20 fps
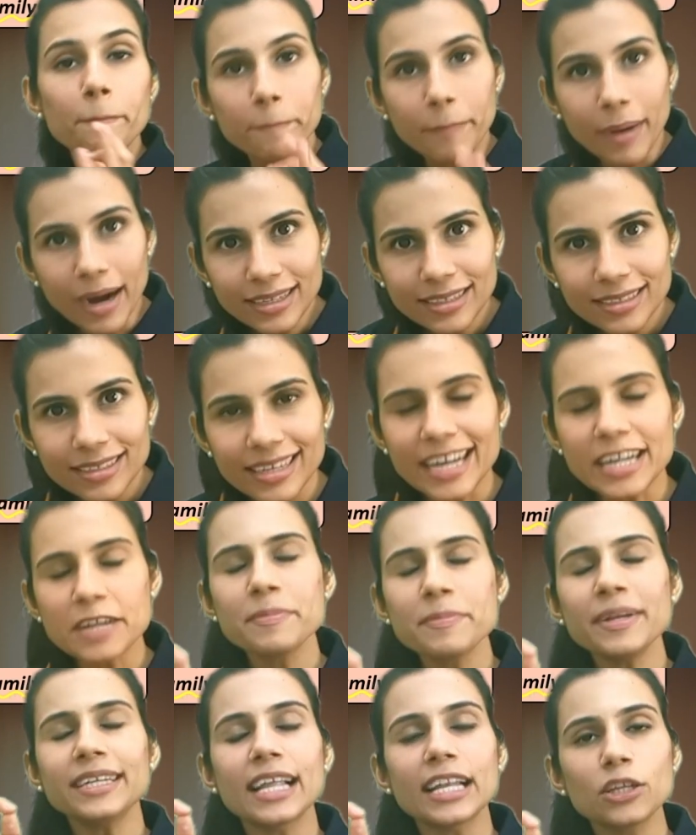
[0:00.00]
but
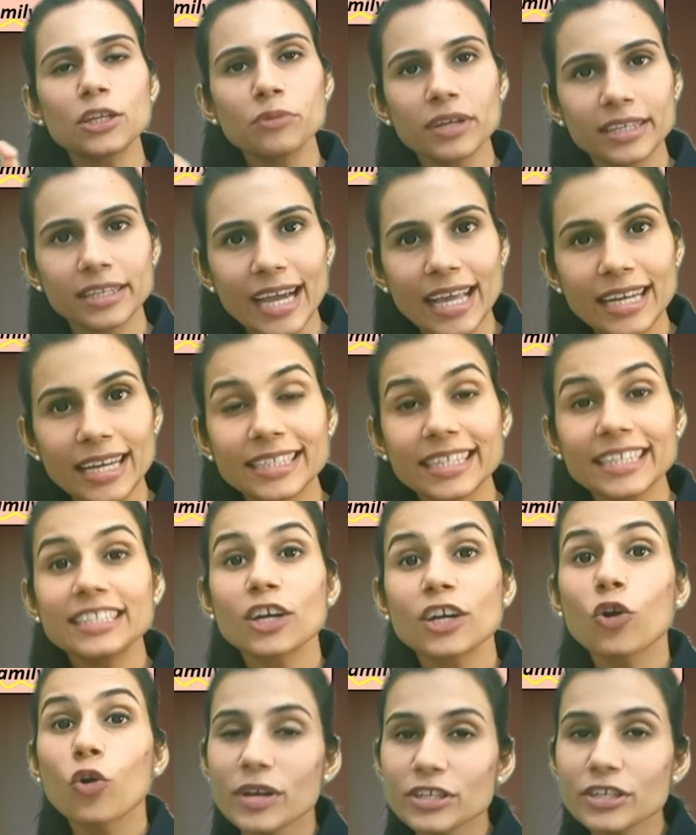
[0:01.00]
let me tell you a reality,
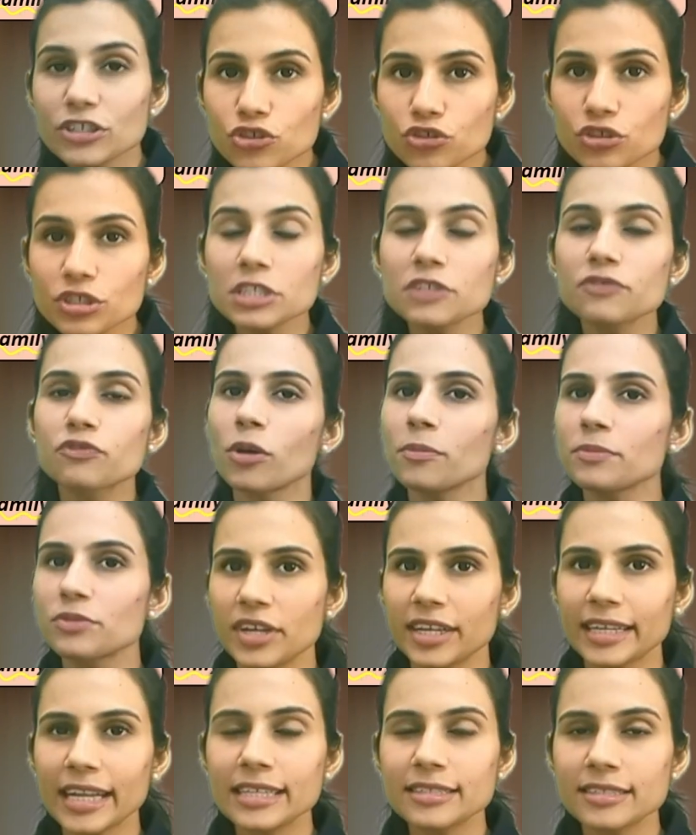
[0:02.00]
the questions from
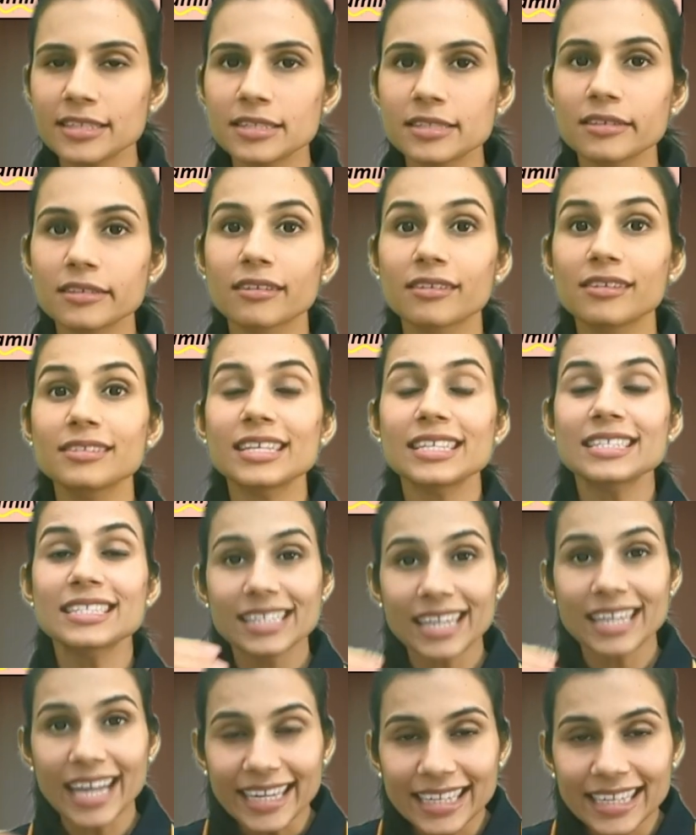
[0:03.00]
straight lines and circles are
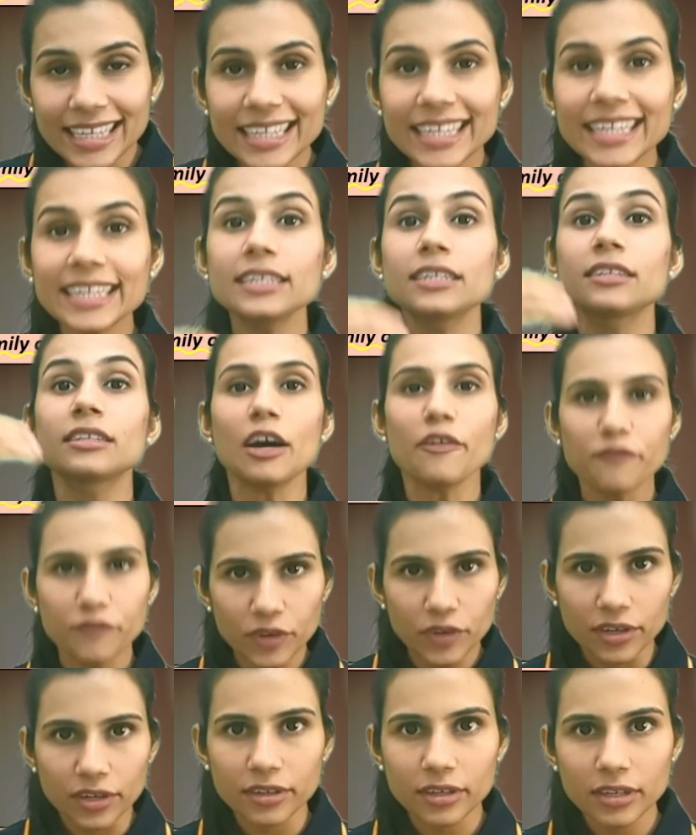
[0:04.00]
slightly
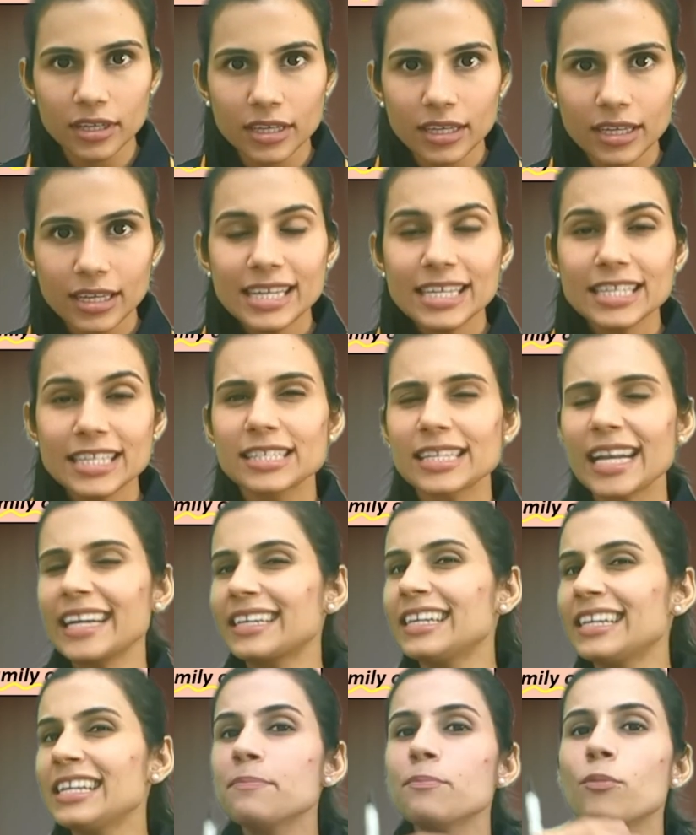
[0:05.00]
tougher,
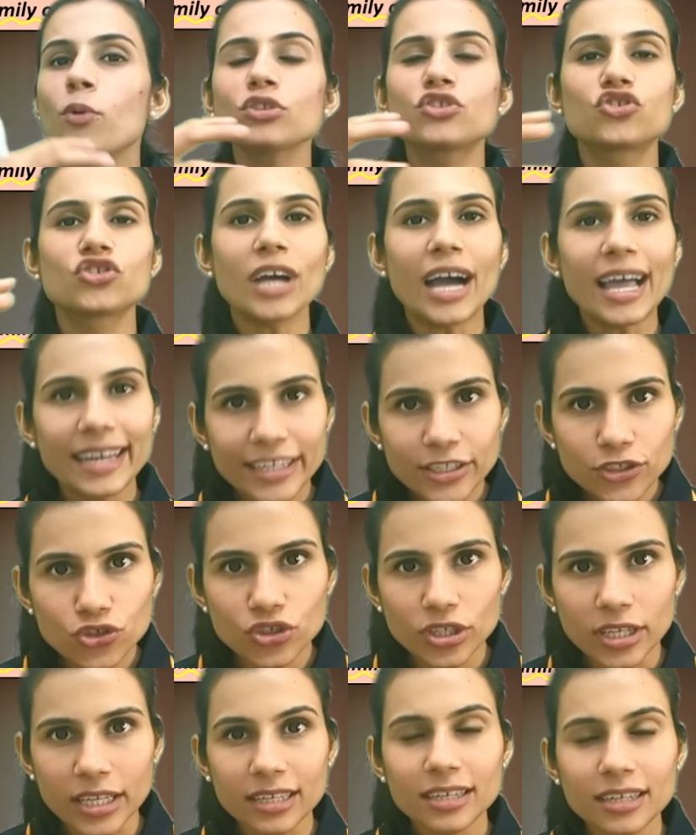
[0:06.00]
slightly more
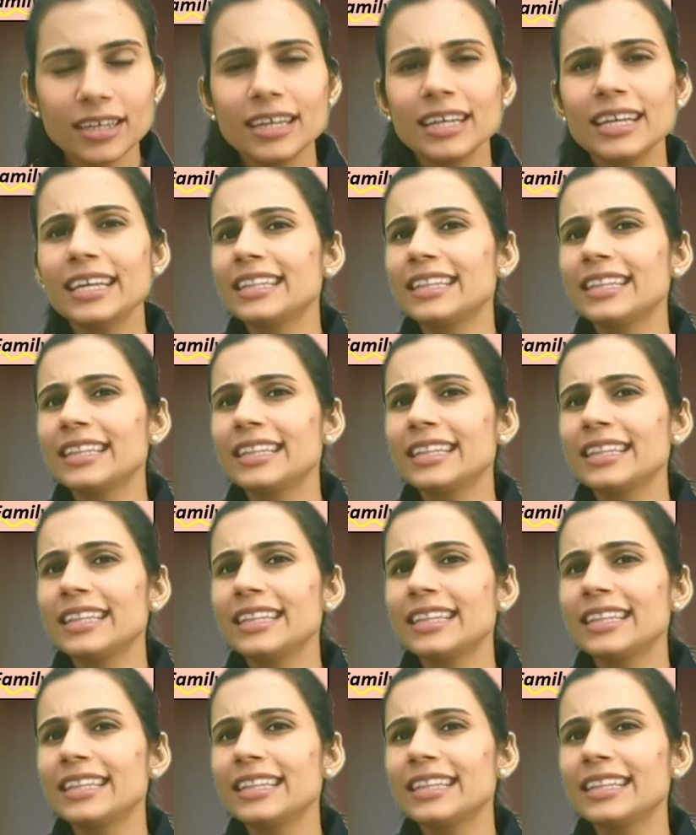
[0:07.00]
challenging.